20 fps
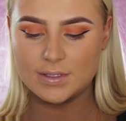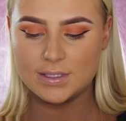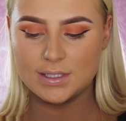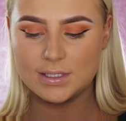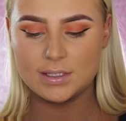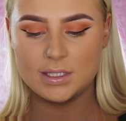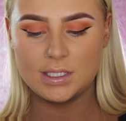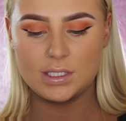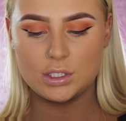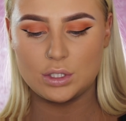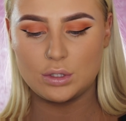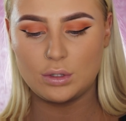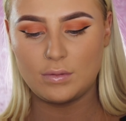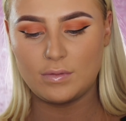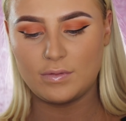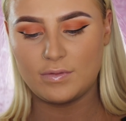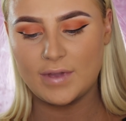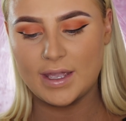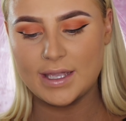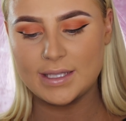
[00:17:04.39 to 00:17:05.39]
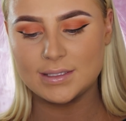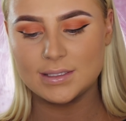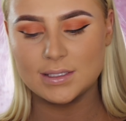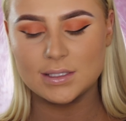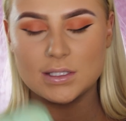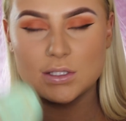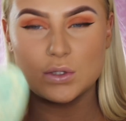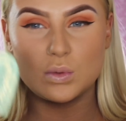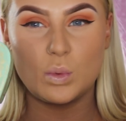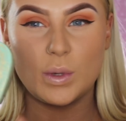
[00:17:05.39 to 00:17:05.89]
This is the Too Faced
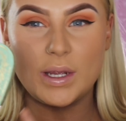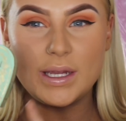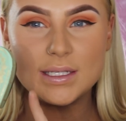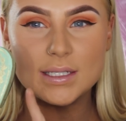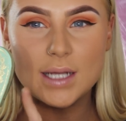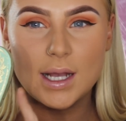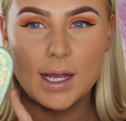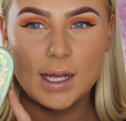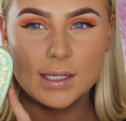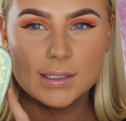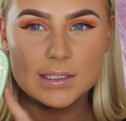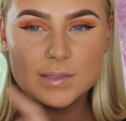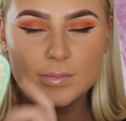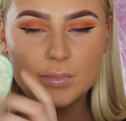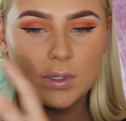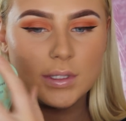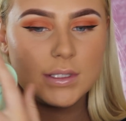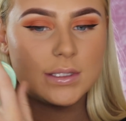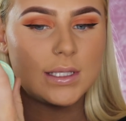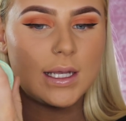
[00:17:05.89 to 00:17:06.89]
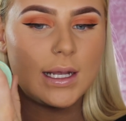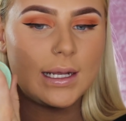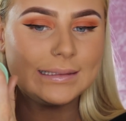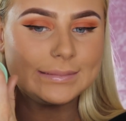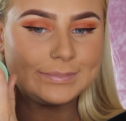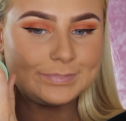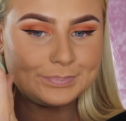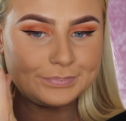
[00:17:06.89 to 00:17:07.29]
Sweethearts bronzer.